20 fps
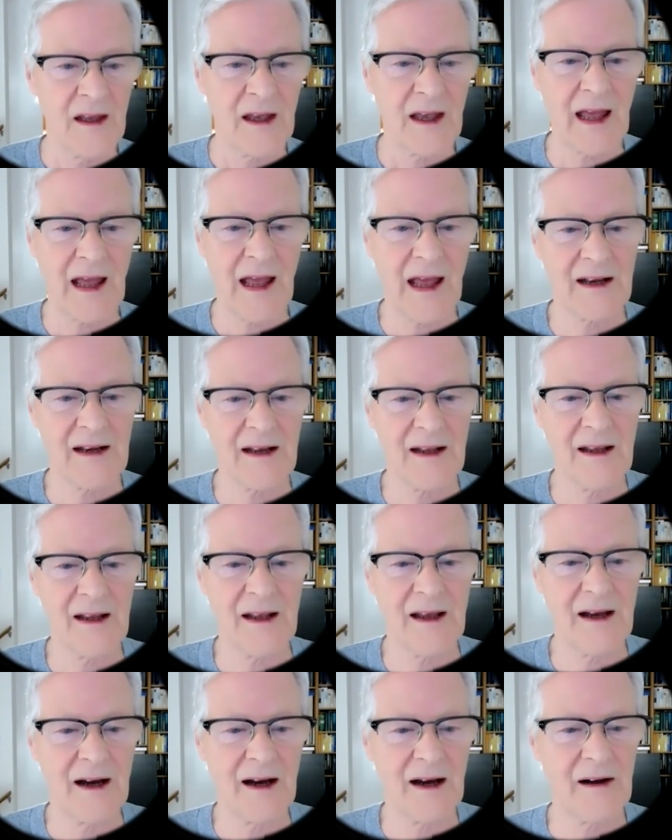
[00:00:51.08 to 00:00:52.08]
And
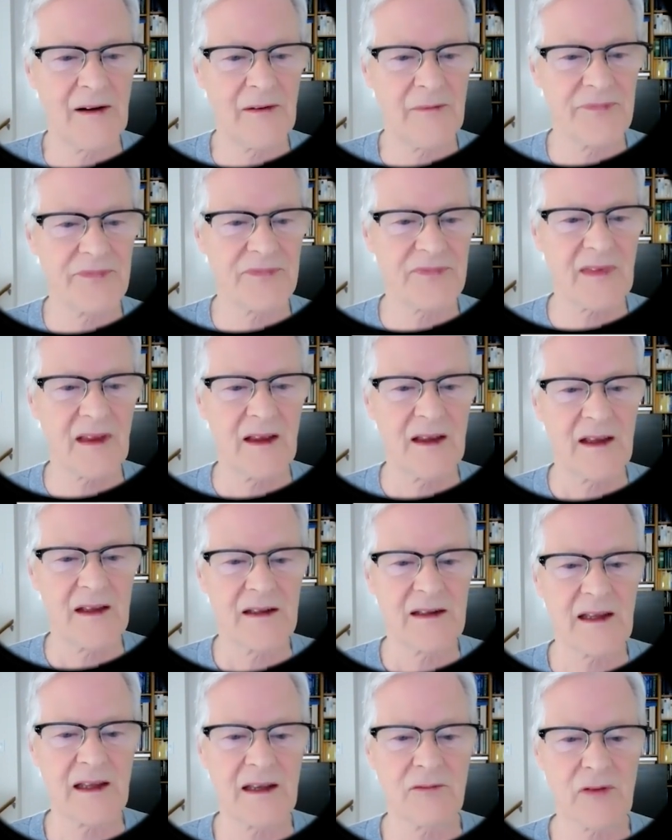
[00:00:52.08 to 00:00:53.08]
um,
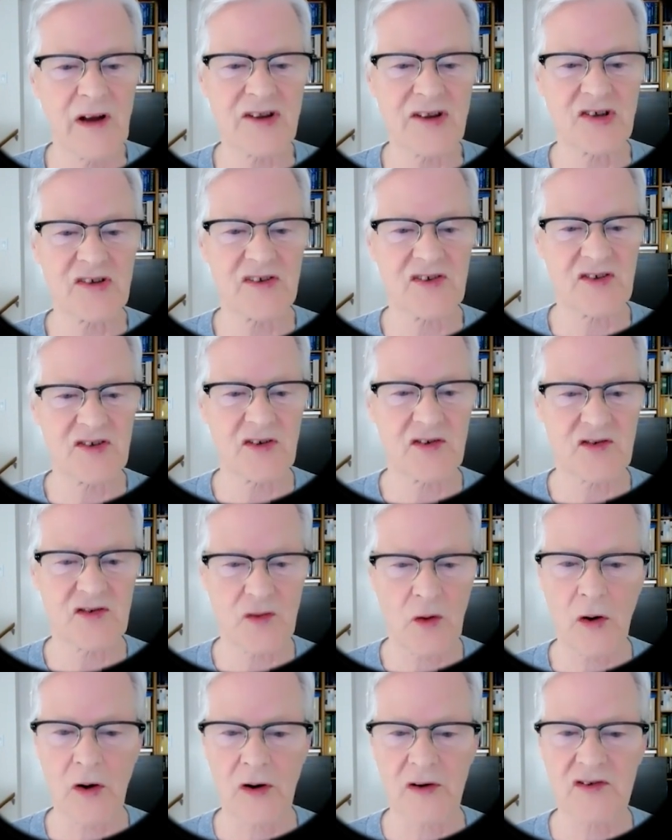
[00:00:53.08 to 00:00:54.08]
the richest
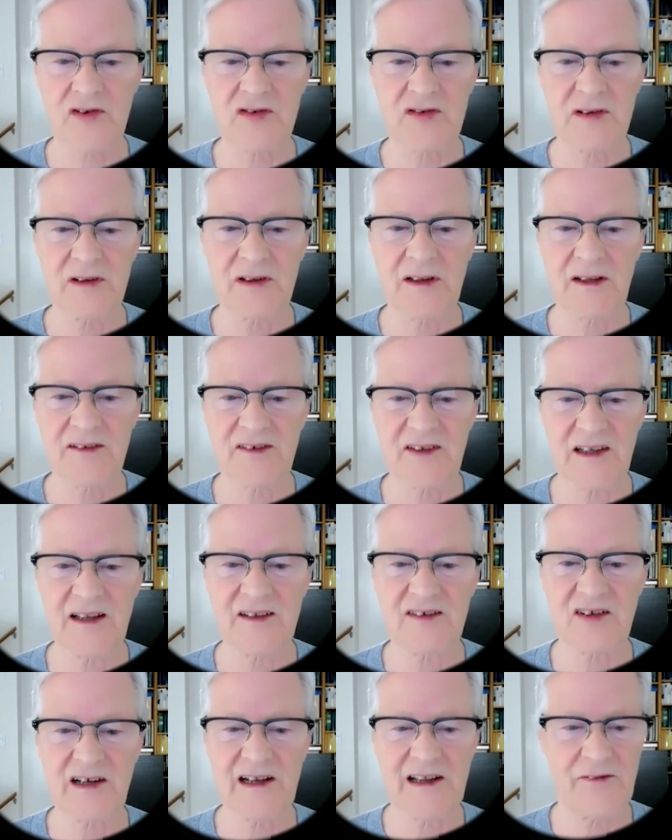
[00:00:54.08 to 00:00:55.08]
source that's
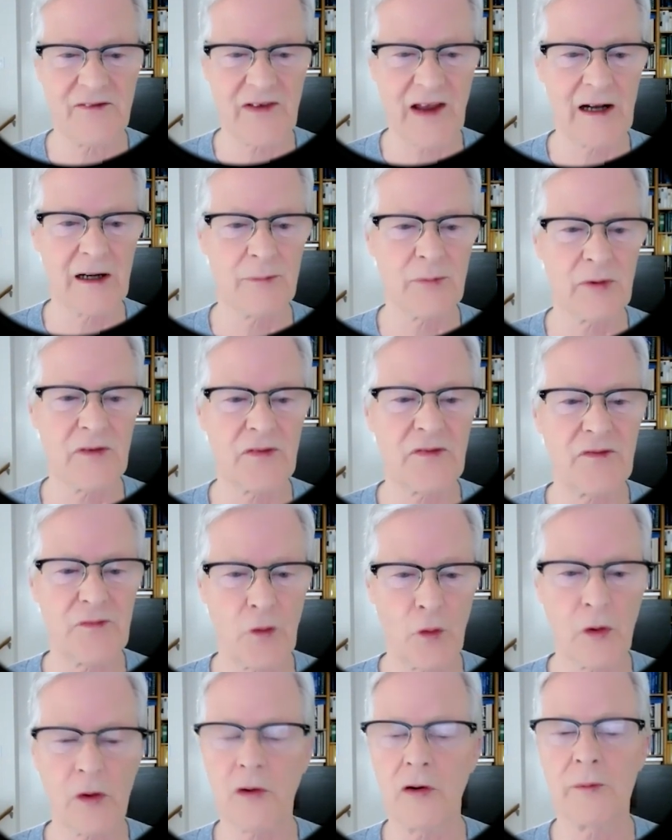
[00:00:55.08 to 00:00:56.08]
easily available
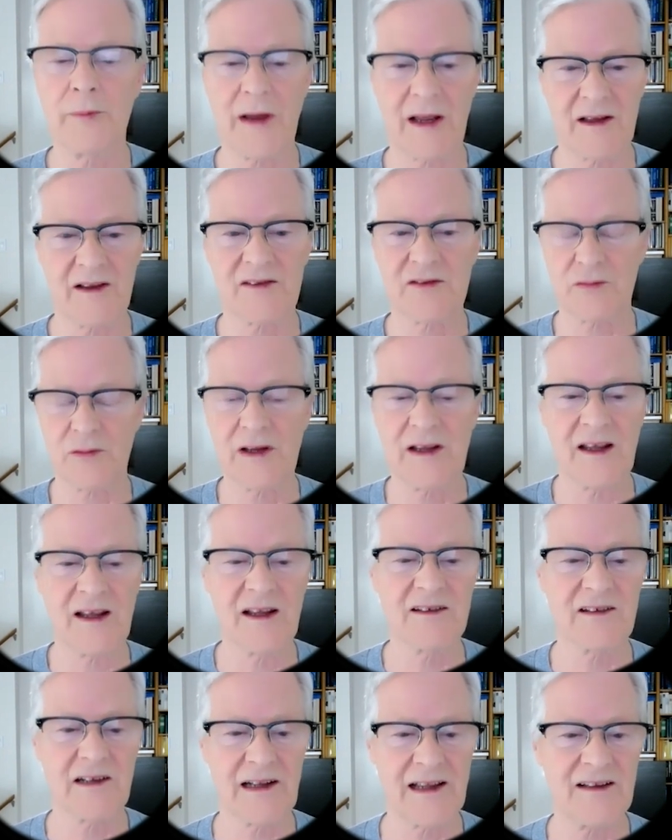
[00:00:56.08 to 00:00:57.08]
for omega three
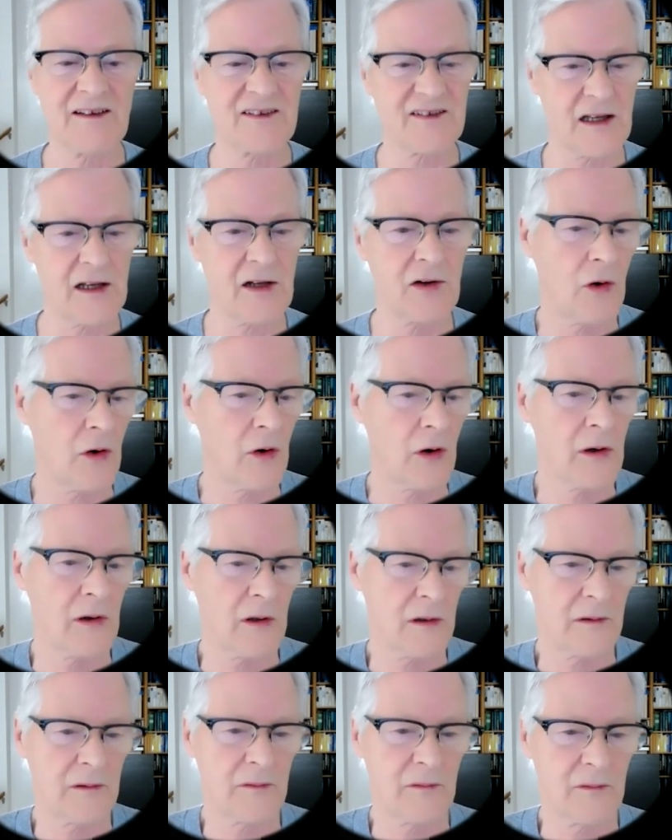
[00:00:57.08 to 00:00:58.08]
is linseed
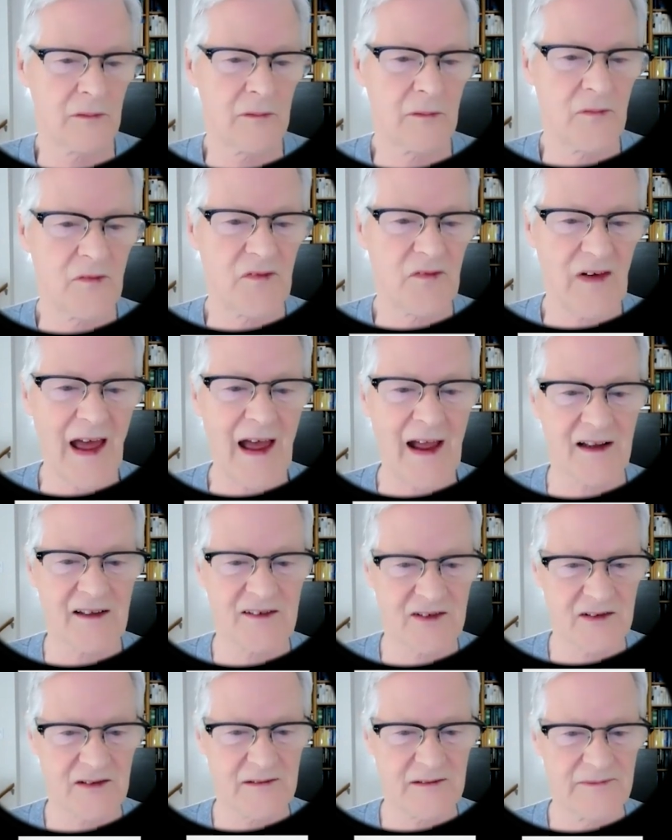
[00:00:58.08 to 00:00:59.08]
or
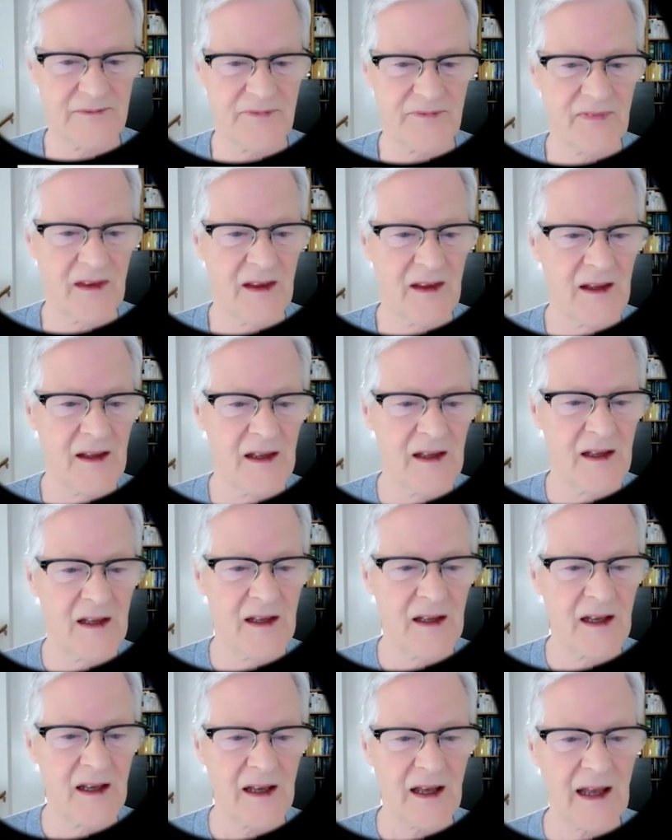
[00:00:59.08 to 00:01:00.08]
flax.
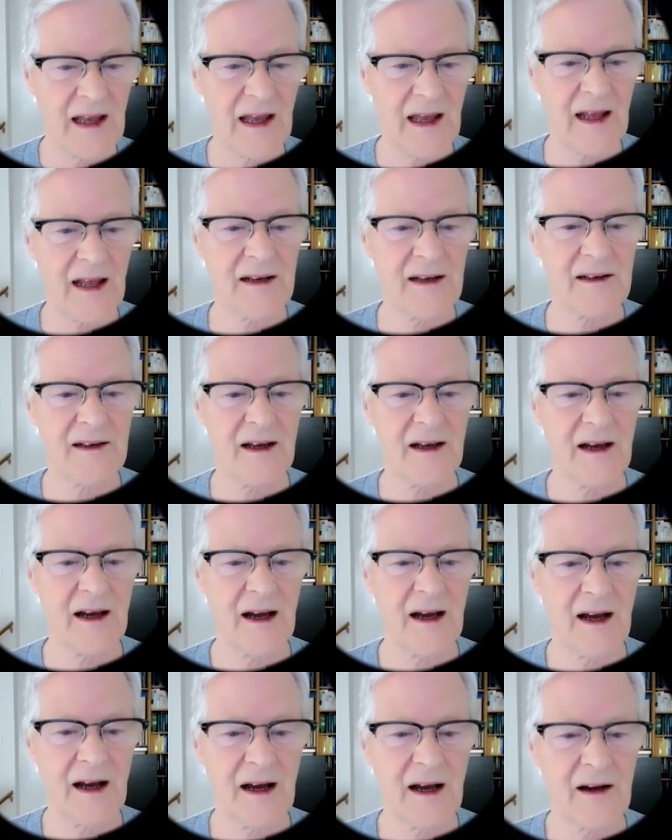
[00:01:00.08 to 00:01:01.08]
And
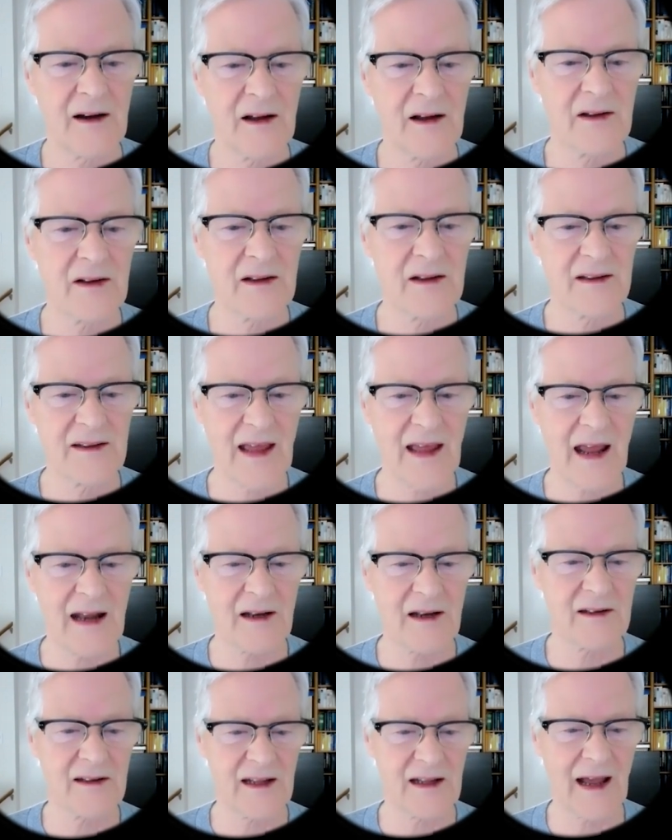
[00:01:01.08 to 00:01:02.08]
uh,
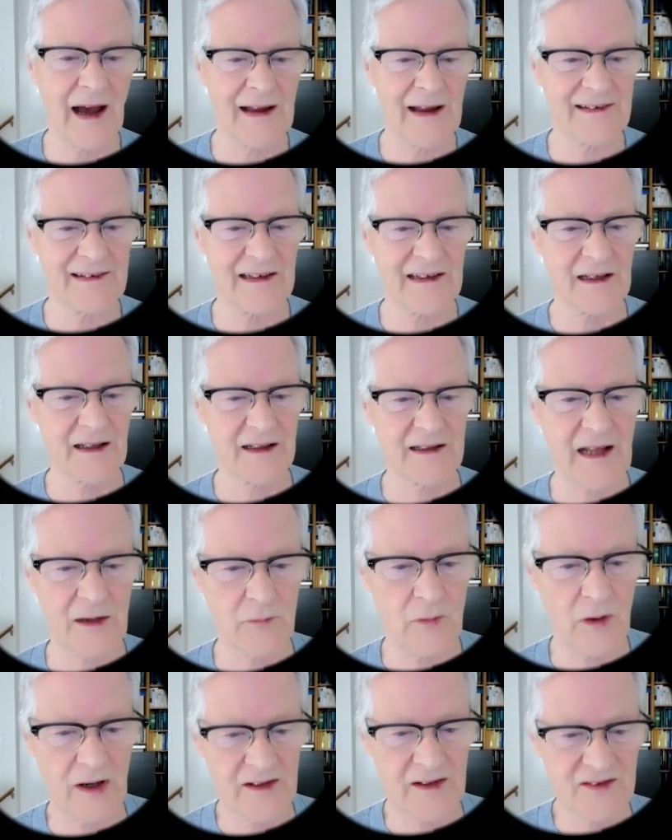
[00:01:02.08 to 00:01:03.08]
then the idea then
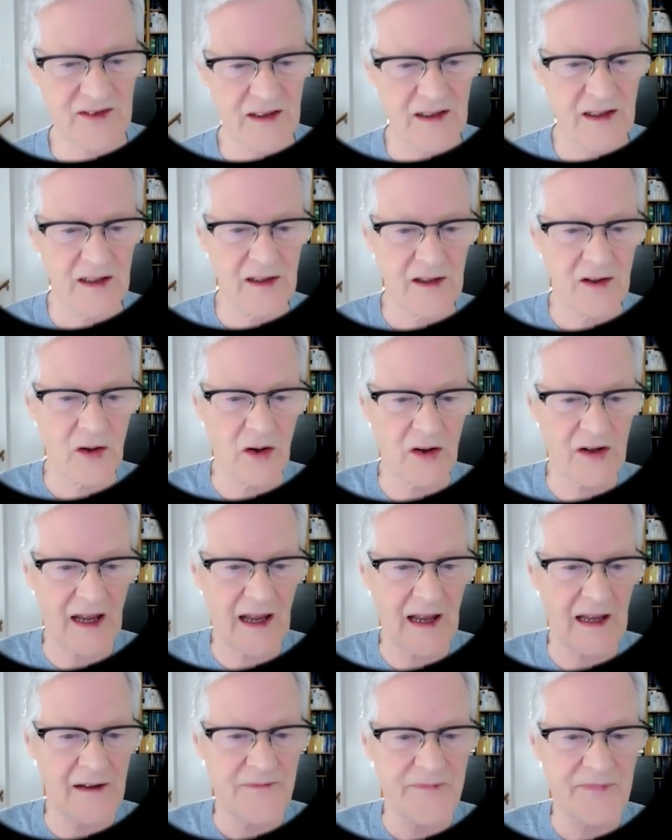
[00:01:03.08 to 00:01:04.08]
was,
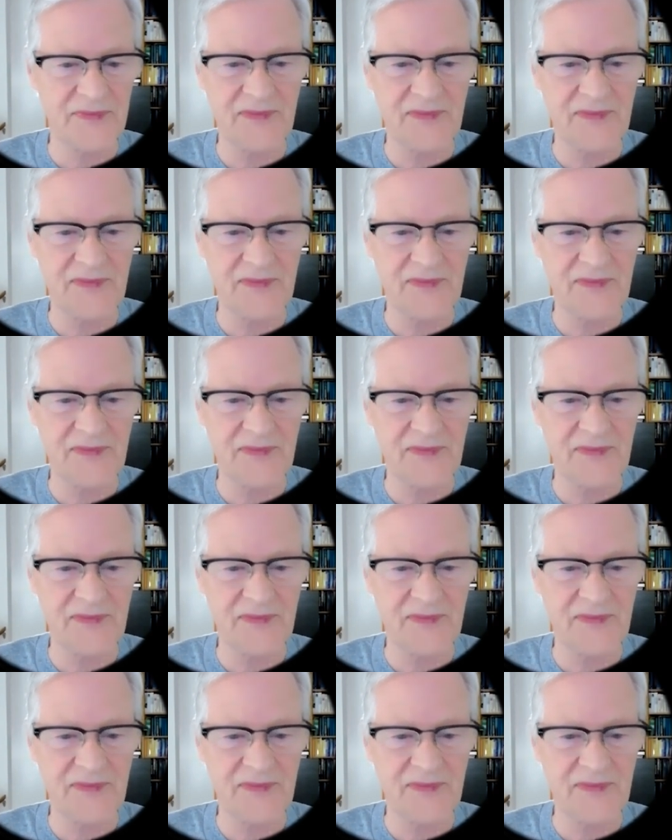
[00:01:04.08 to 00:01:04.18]
okay,